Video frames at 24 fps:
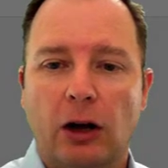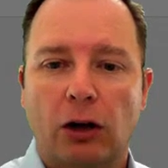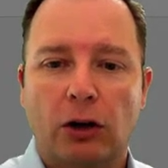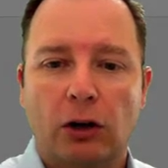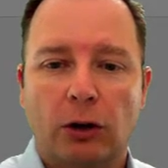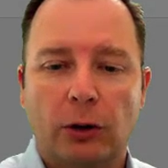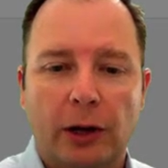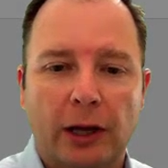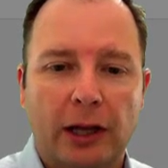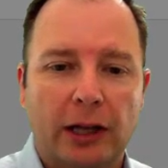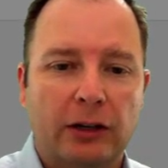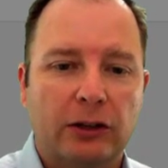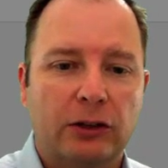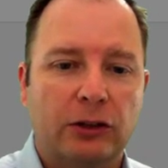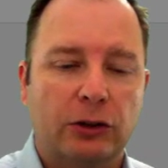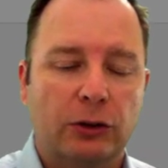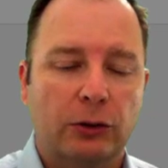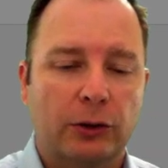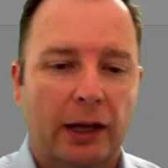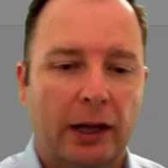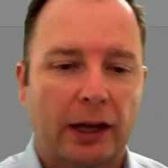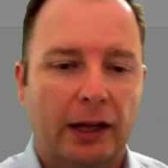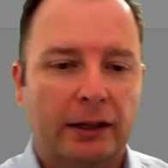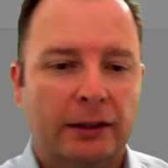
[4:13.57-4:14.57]
I'll go ahead and
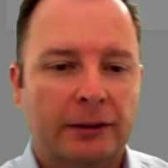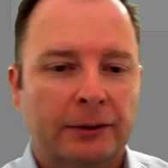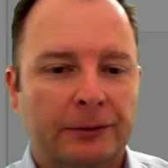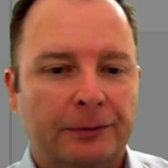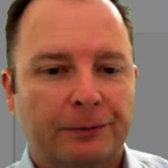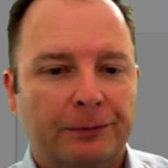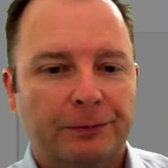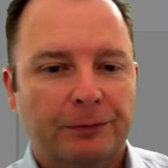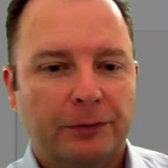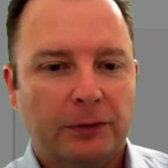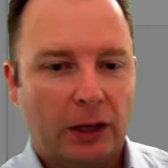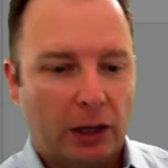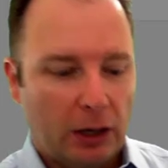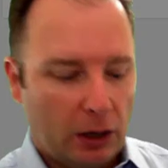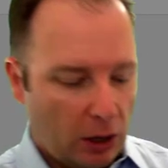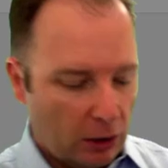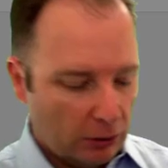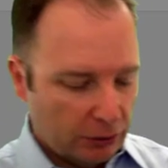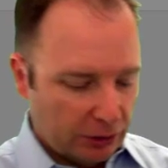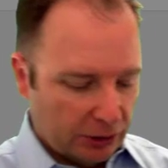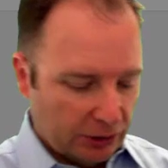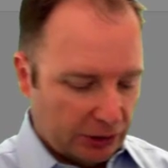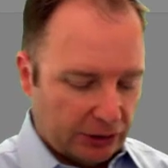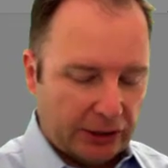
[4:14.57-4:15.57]
do that. And
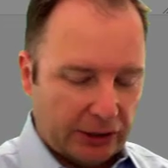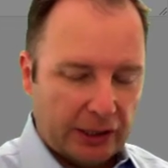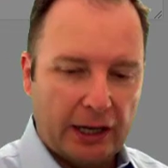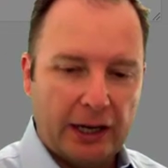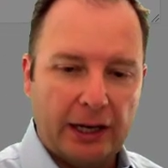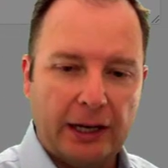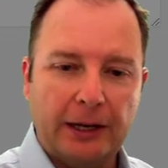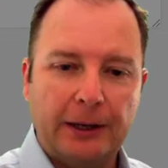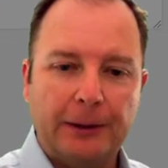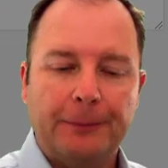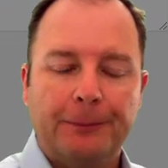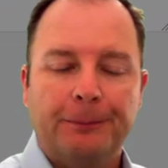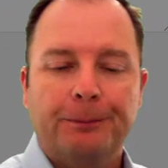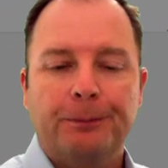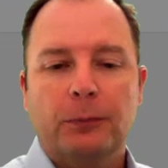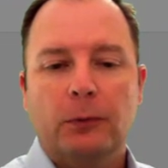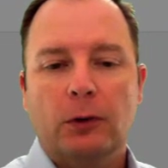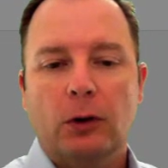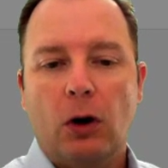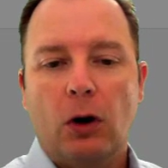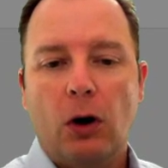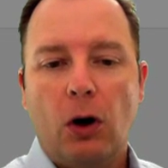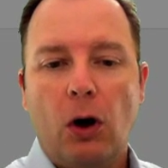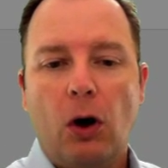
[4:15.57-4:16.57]
I'll just say
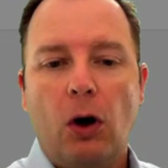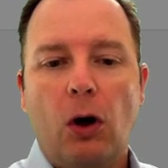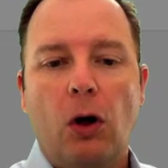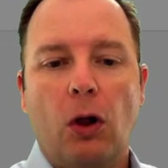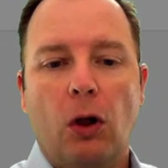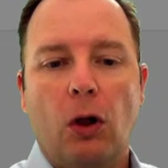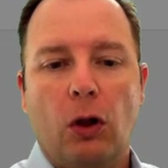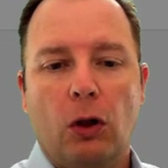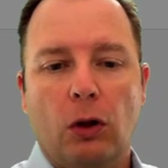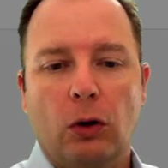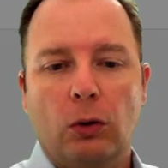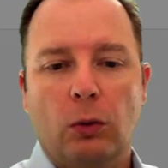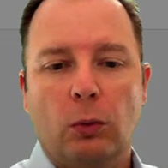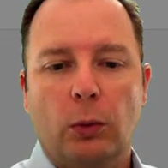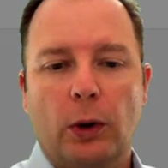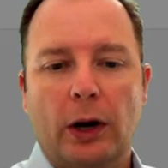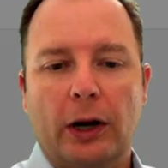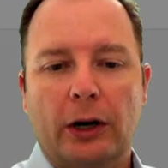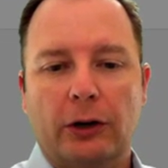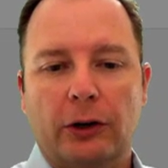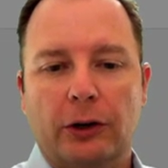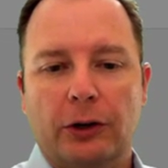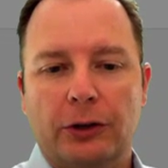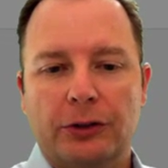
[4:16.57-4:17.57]
all
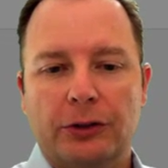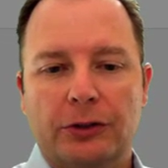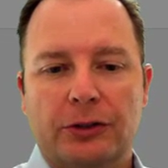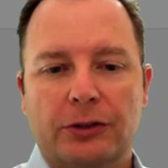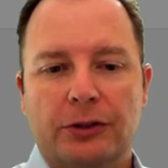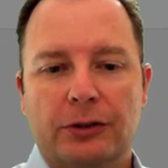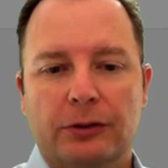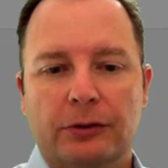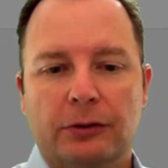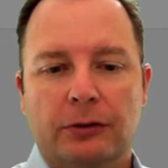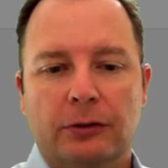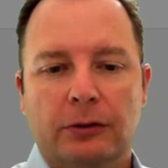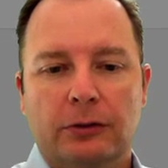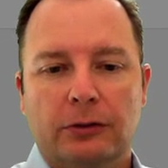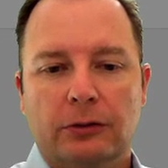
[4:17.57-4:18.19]
records,